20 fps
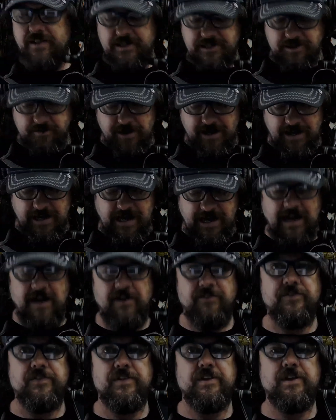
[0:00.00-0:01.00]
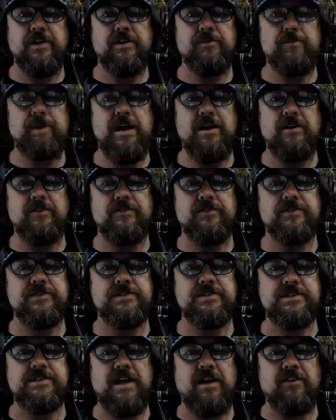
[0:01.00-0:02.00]
about half the amount of
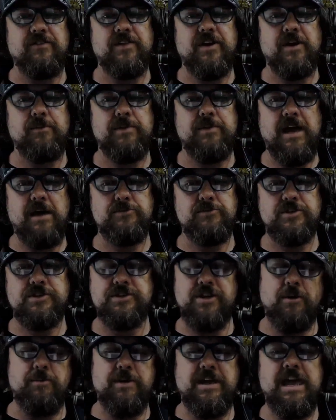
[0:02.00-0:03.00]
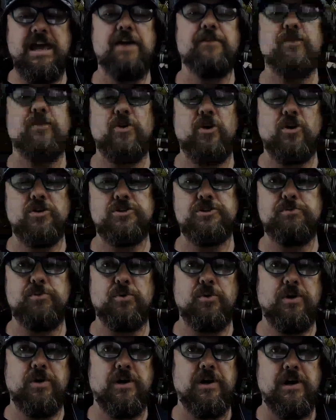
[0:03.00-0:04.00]
stuff that I'm capturing. So be careful not to
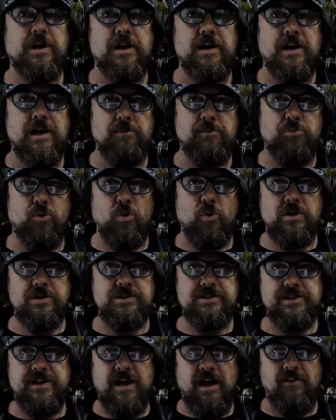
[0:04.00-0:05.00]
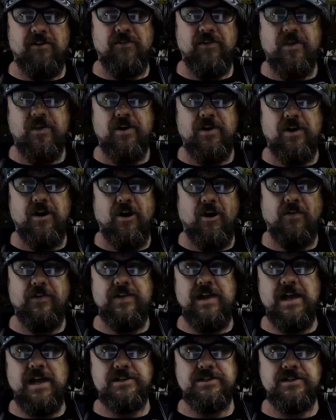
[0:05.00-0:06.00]
put important stuff on the
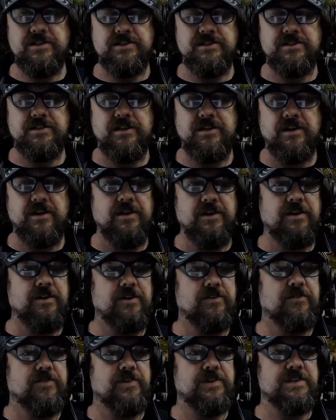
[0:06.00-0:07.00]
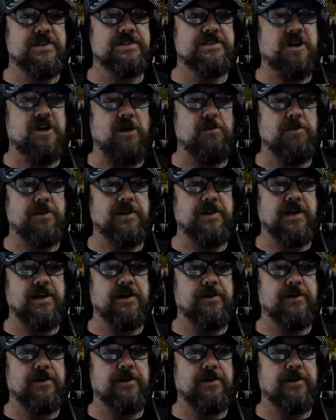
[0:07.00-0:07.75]
edges for this type of thing.